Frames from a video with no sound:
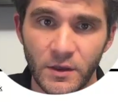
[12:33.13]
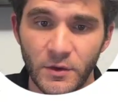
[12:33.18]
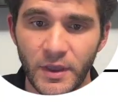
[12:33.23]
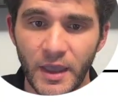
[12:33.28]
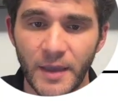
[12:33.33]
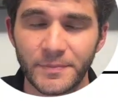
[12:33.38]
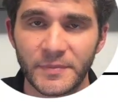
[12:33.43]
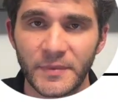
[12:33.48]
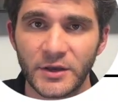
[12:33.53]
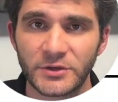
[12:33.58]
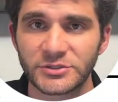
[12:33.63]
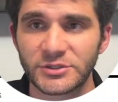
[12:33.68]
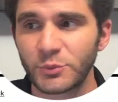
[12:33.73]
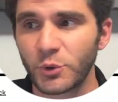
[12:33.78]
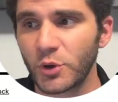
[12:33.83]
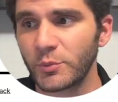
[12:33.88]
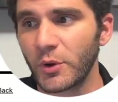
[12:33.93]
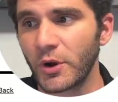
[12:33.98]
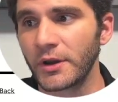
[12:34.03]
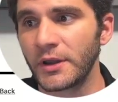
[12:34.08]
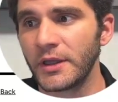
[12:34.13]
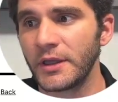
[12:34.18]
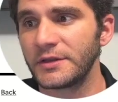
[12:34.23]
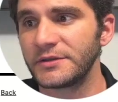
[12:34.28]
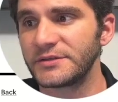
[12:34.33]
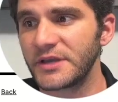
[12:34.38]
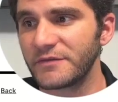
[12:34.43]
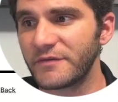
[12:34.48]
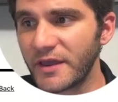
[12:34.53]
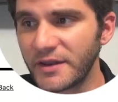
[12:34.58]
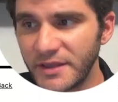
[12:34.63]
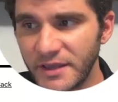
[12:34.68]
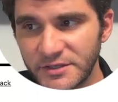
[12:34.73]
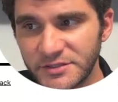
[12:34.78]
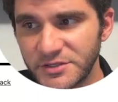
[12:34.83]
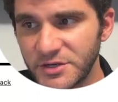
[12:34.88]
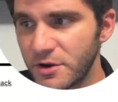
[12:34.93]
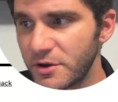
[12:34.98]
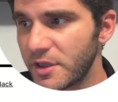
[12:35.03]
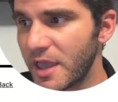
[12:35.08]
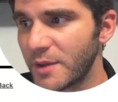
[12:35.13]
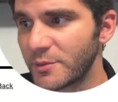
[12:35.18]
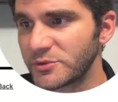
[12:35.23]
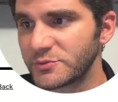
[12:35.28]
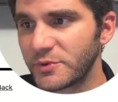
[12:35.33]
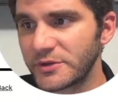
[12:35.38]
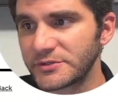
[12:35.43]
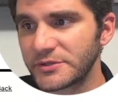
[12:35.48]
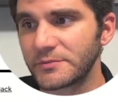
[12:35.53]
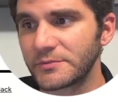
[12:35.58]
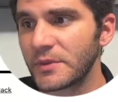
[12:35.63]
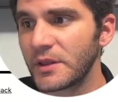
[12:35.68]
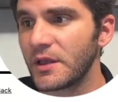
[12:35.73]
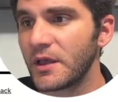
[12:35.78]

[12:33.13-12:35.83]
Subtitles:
Okay, here's an important part. Do you have any exterior cameras present?